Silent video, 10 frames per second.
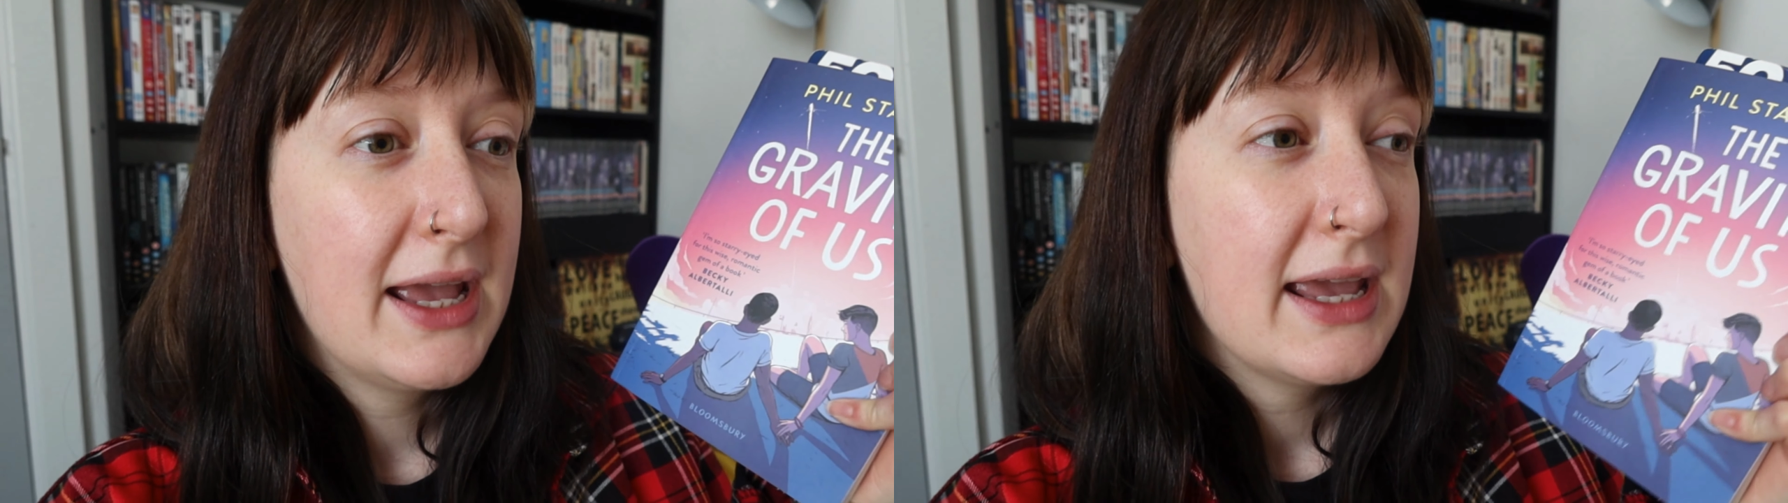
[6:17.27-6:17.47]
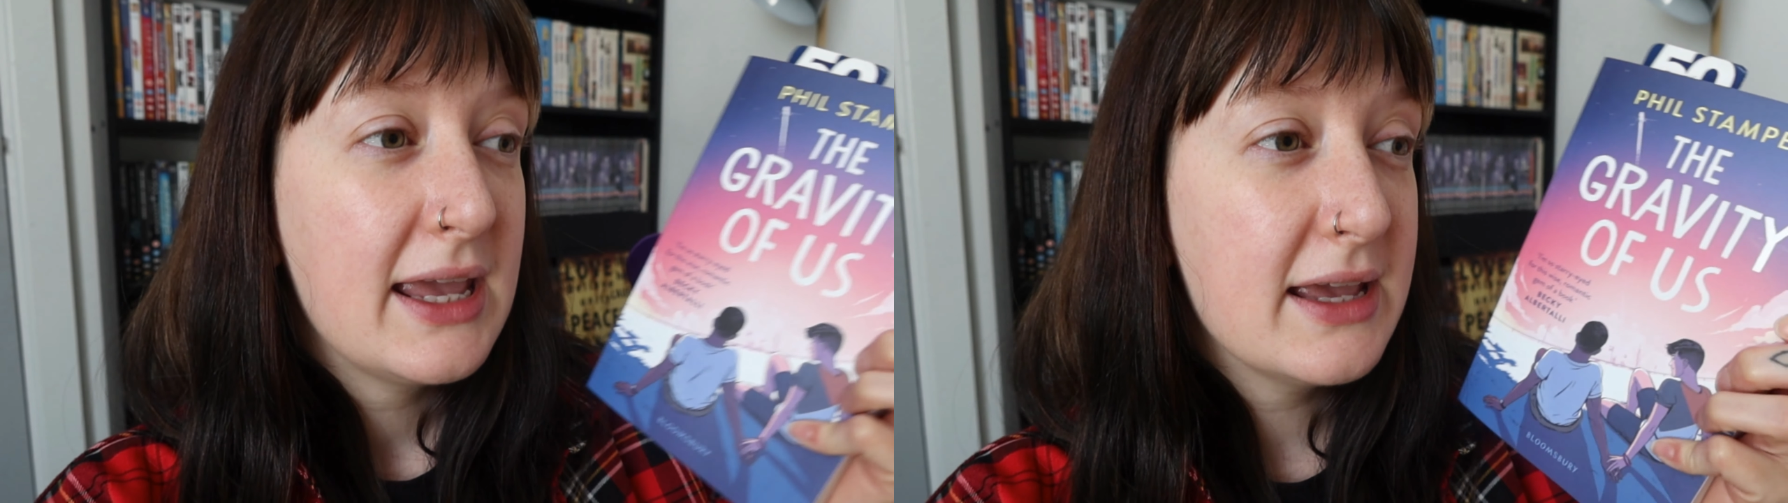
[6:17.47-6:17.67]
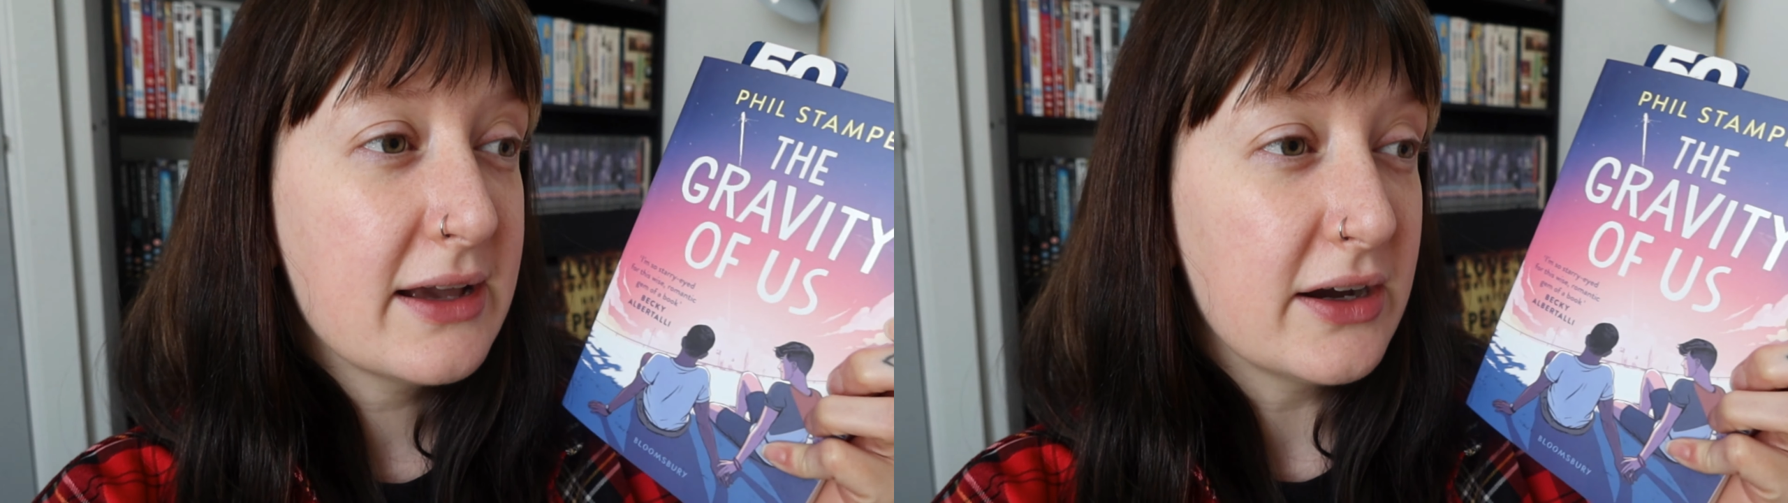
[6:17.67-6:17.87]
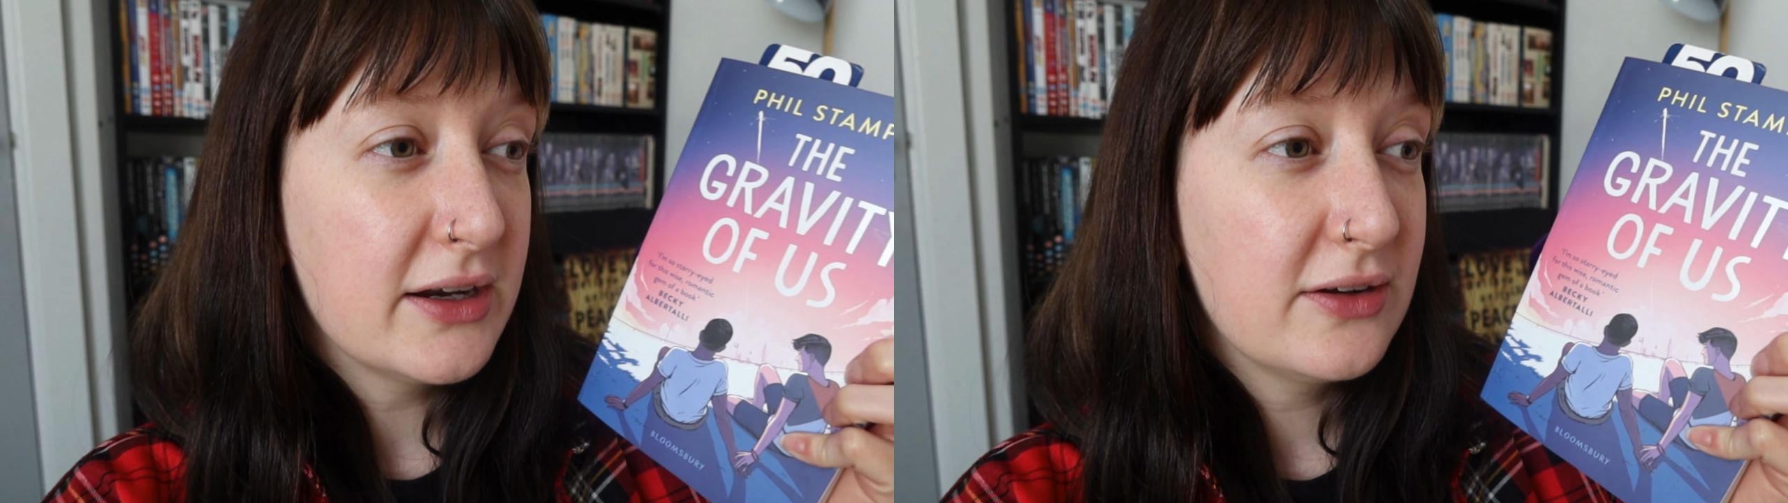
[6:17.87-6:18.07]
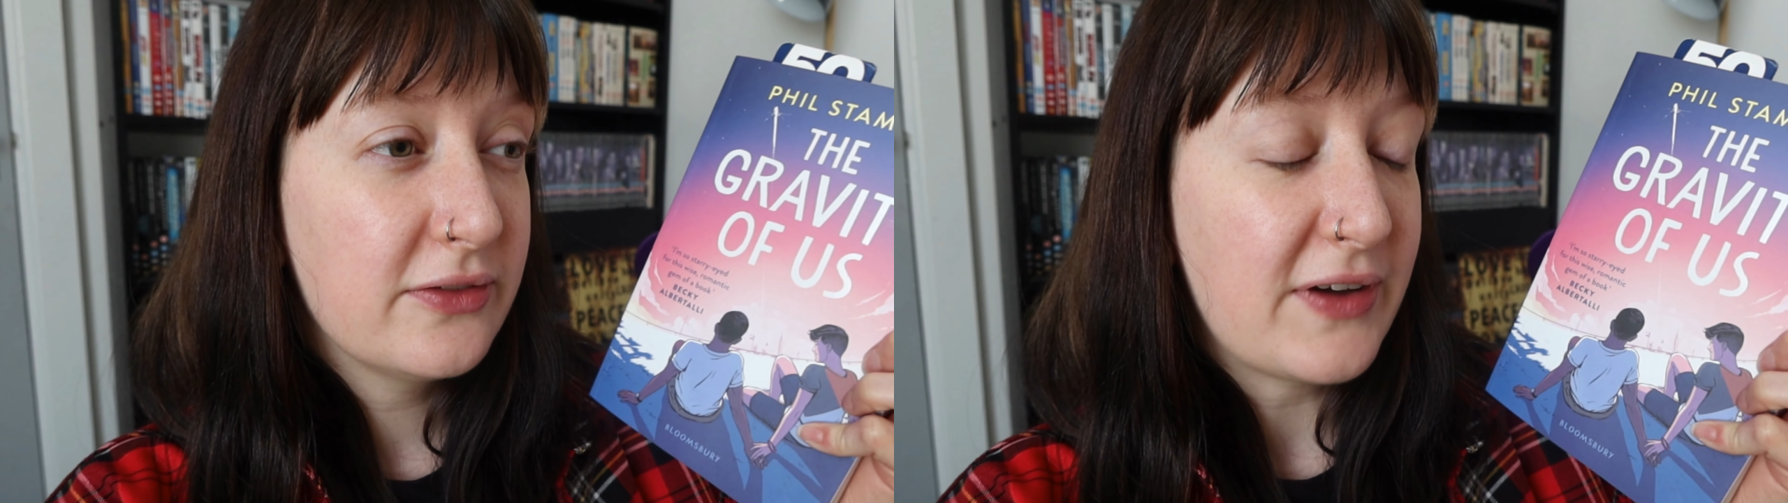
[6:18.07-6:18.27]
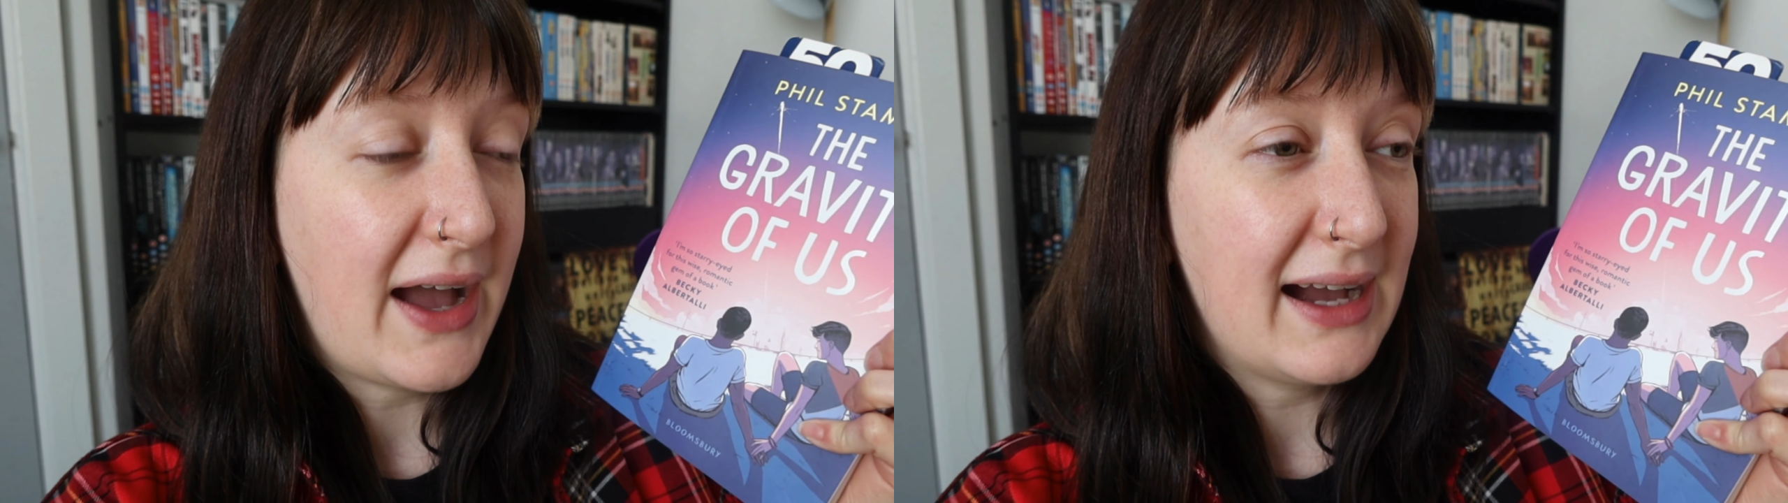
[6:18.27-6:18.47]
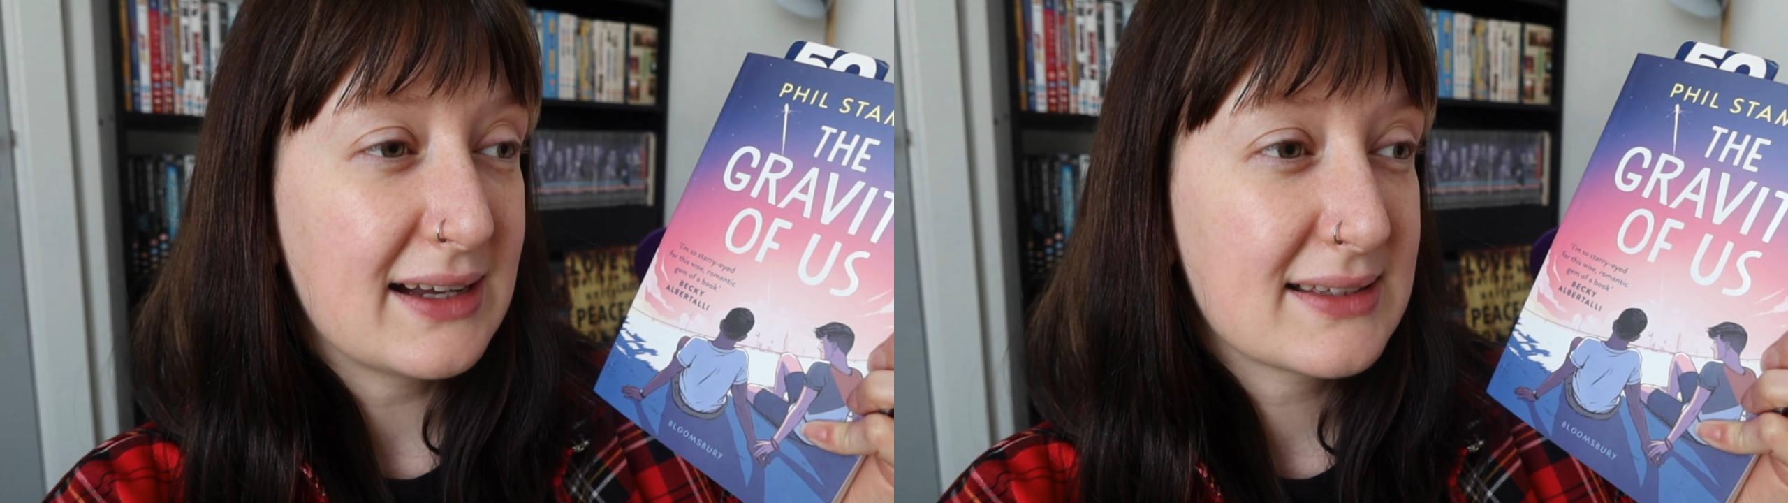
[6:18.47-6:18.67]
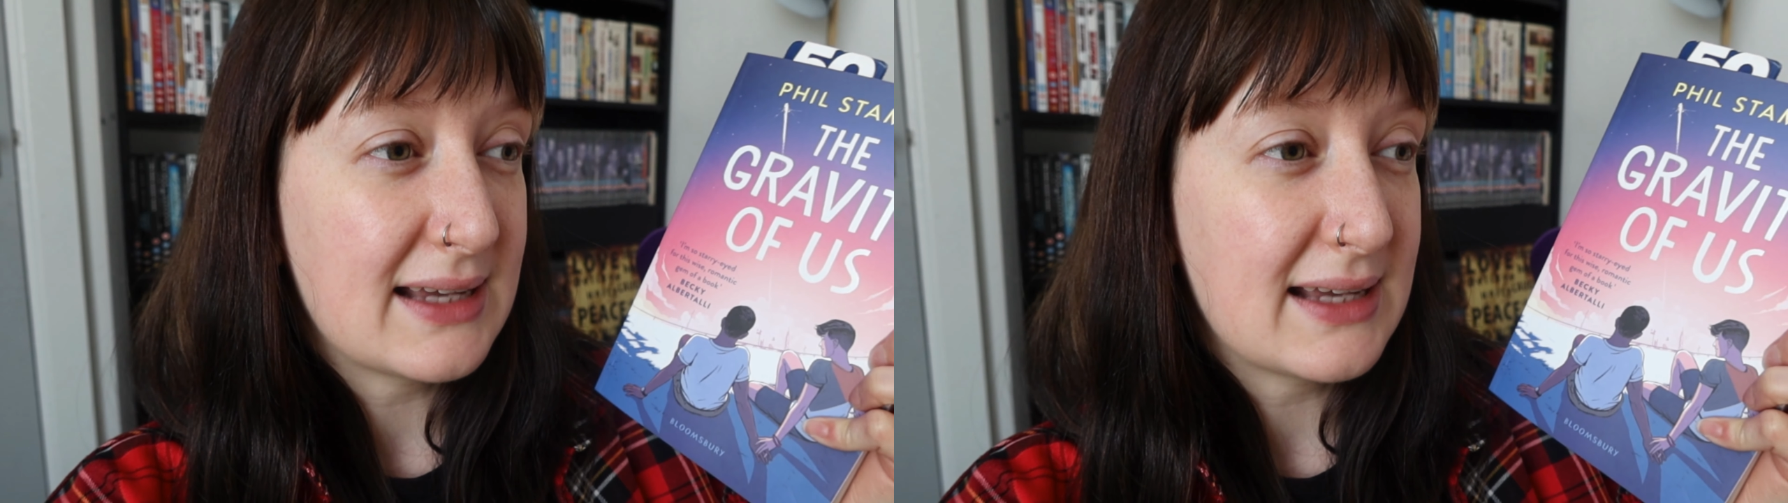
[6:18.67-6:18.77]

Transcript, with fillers: He kind of acts